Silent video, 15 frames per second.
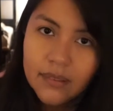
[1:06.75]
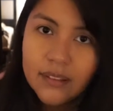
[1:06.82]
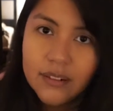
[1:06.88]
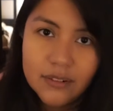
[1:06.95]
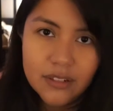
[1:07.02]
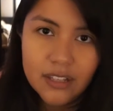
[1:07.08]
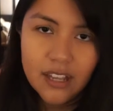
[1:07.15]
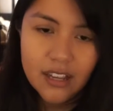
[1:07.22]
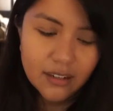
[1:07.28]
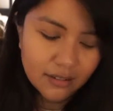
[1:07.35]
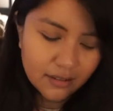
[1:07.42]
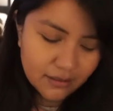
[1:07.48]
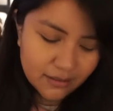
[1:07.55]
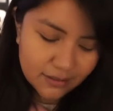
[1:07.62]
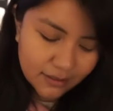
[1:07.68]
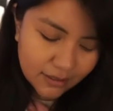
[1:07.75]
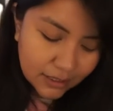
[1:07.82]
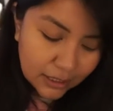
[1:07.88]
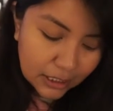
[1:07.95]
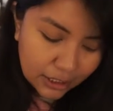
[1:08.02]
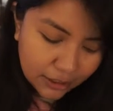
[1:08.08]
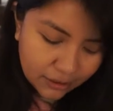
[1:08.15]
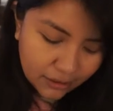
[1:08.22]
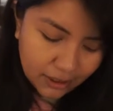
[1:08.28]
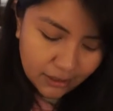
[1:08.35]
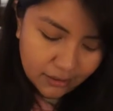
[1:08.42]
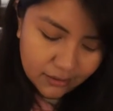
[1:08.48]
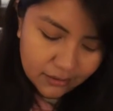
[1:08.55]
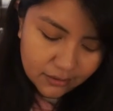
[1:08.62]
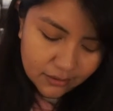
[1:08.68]
There's a lot, clearly.
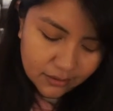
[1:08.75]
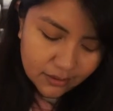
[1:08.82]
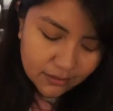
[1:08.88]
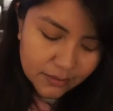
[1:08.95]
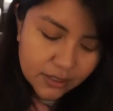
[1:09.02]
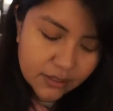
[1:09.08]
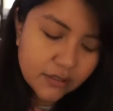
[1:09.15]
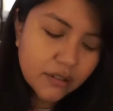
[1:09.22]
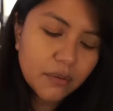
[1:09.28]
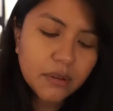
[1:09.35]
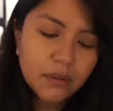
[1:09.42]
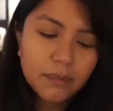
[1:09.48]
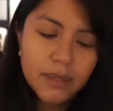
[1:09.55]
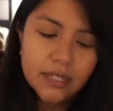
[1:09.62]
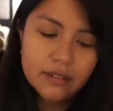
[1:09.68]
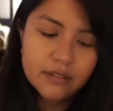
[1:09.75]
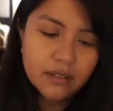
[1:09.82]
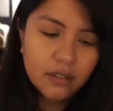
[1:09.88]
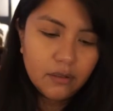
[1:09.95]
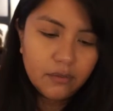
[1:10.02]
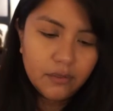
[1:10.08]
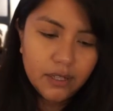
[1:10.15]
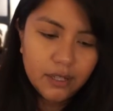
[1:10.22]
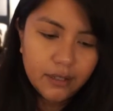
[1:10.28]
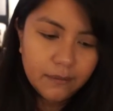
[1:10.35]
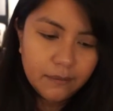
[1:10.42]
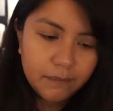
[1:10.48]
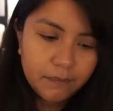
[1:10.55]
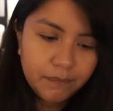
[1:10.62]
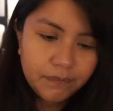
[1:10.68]
I'm gonna start with the big stuff.
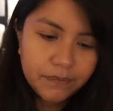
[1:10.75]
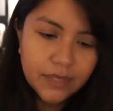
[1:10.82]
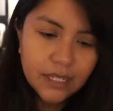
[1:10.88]
Um,